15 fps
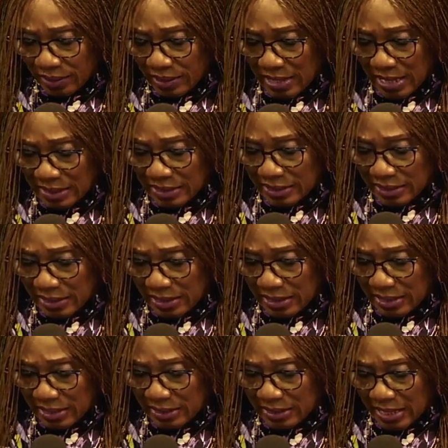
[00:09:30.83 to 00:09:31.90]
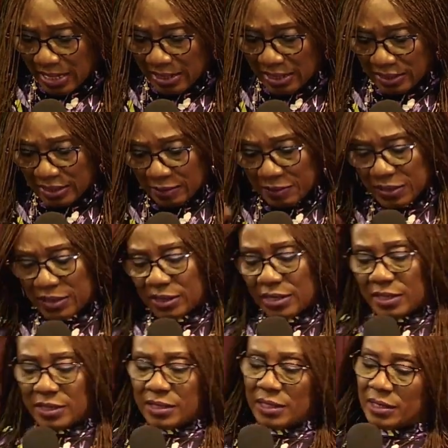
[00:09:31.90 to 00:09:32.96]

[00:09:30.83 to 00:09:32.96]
That's in uh, Daniel chapter 6,